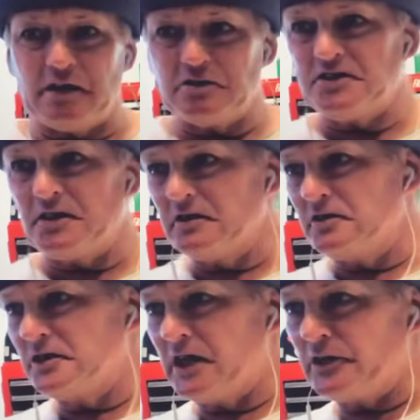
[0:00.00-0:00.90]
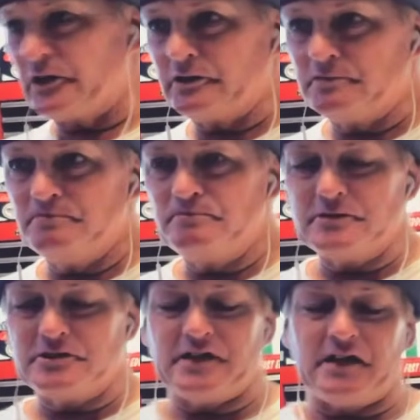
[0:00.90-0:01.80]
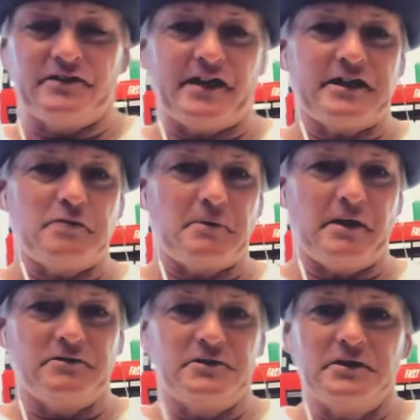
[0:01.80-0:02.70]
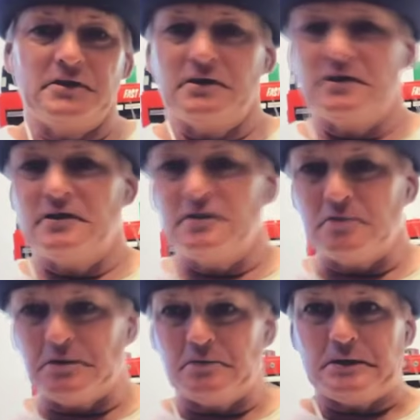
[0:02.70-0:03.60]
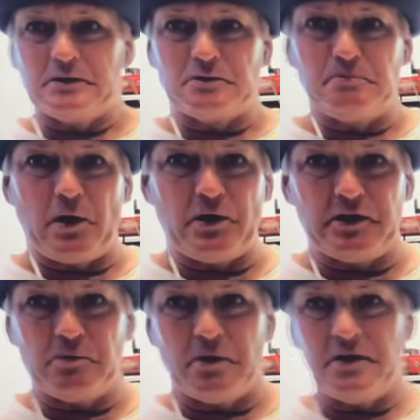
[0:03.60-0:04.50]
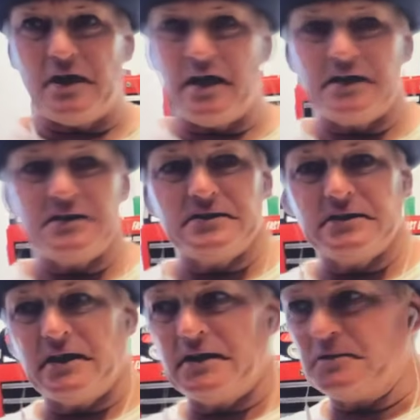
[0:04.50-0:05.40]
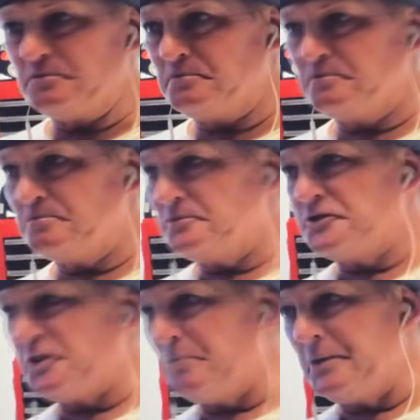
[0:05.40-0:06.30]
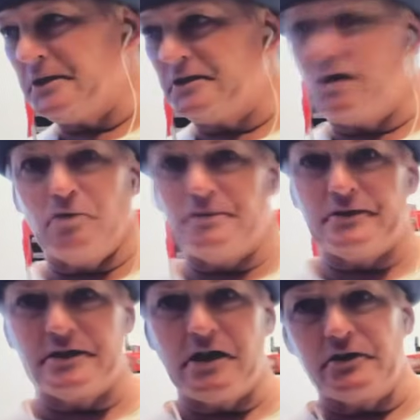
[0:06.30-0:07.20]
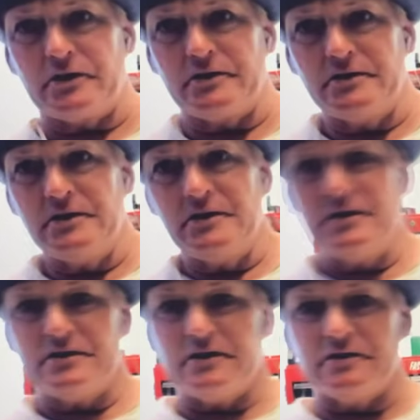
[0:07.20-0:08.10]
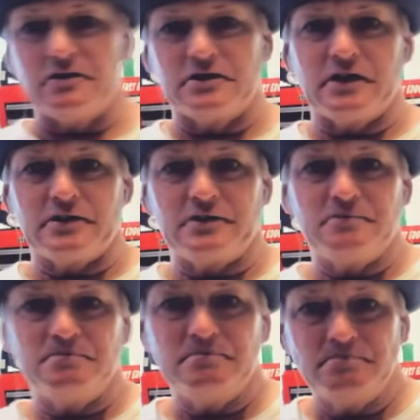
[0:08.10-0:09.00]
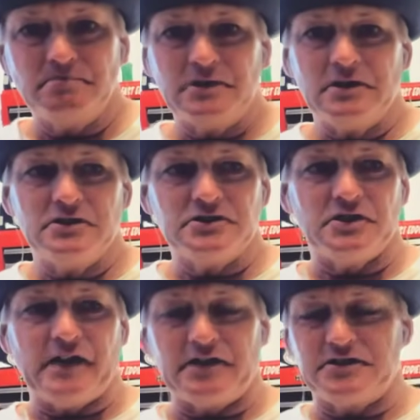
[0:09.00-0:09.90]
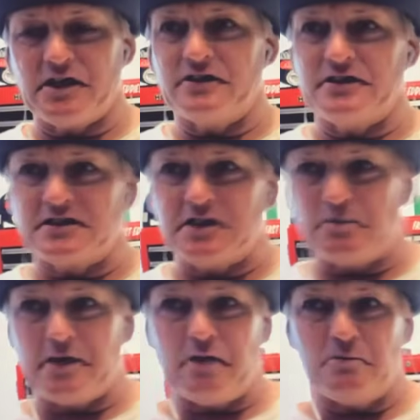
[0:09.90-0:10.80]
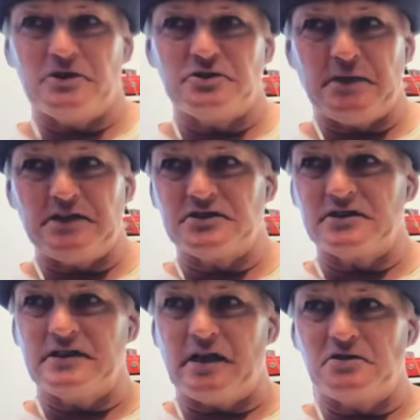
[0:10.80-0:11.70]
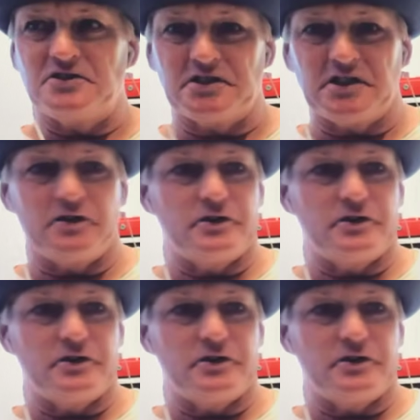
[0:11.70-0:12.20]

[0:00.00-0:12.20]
their little gunner. Is how that came around. We were partying one night, and somebody called me their gunner. Little gunner. Ah. So that's how the nickname came. Was basically I was their gunner.